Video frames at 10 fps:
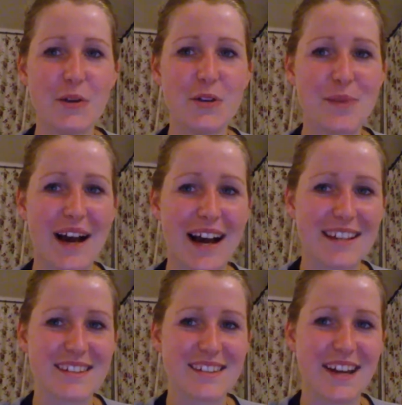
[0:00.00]
who's
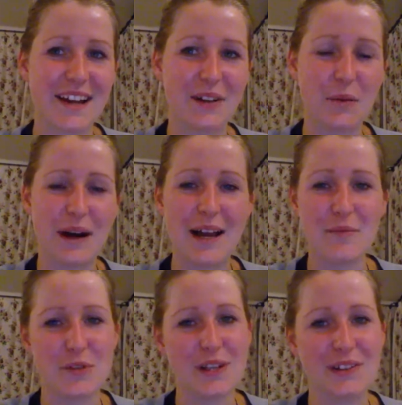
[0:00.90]
behind this channel, why
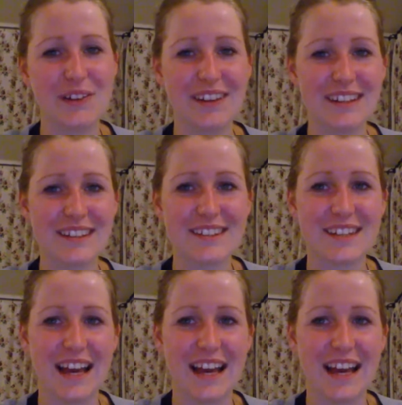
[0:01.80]
I'm doing all this,